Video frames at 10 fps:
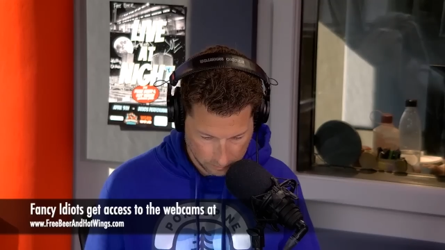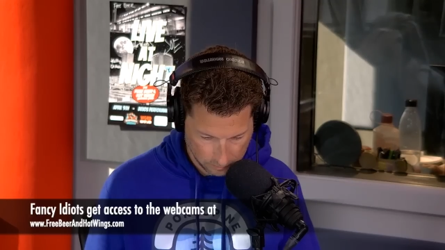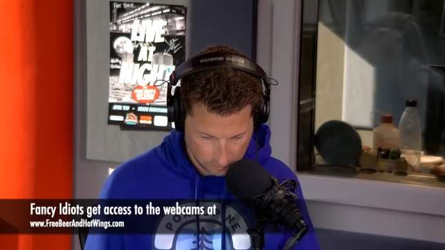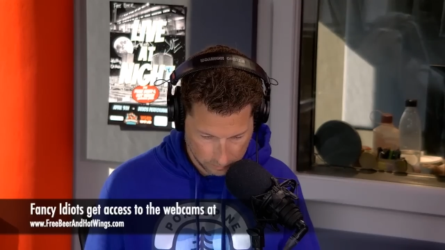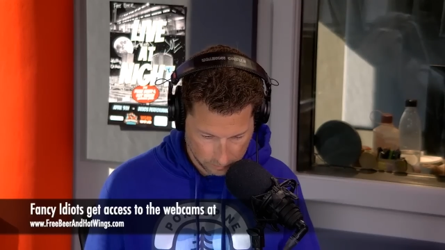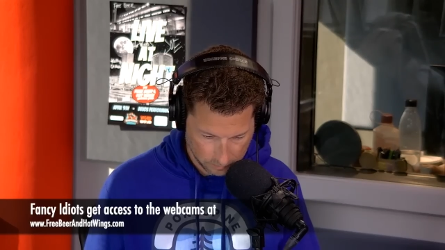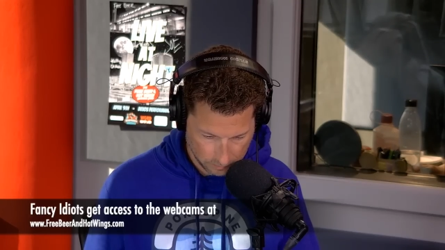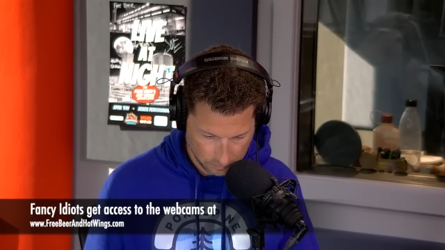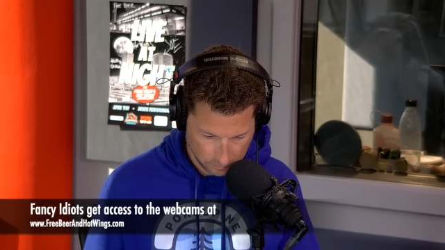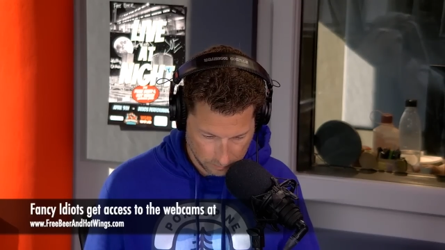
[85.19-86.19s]

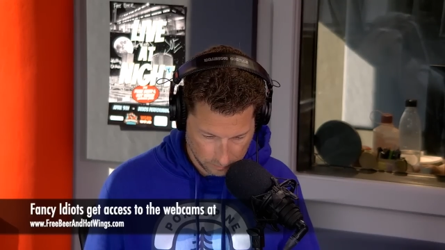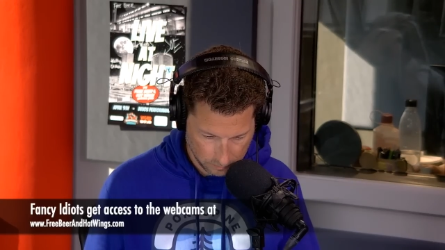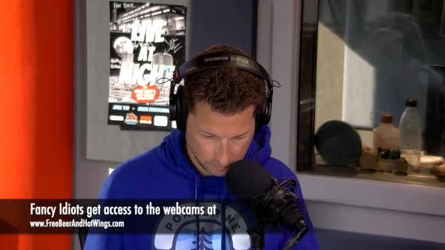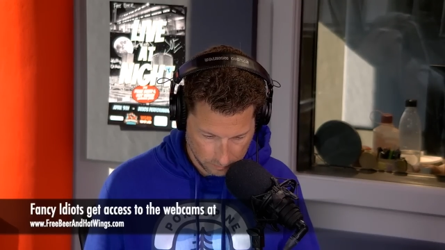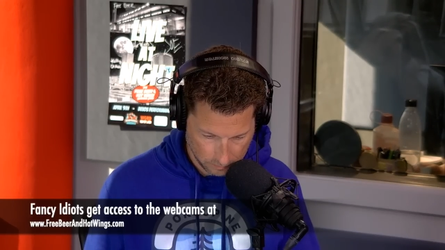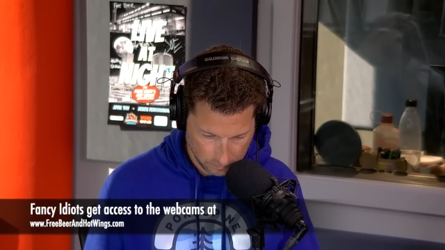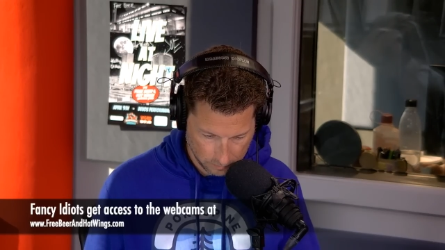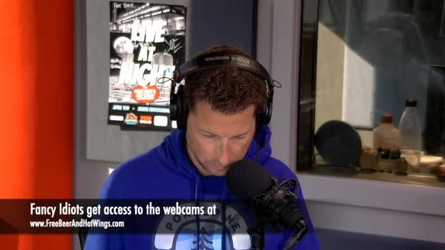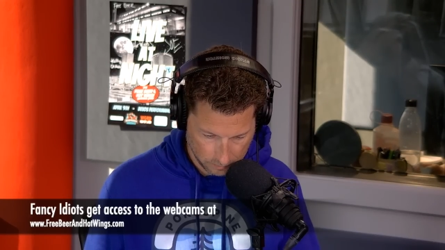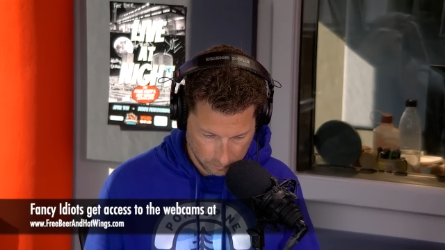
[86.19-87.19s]

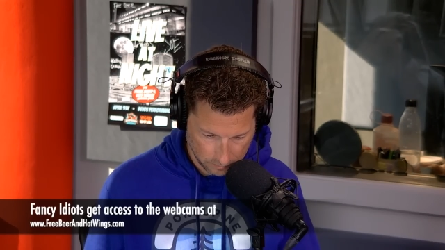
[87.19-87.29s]
(silence)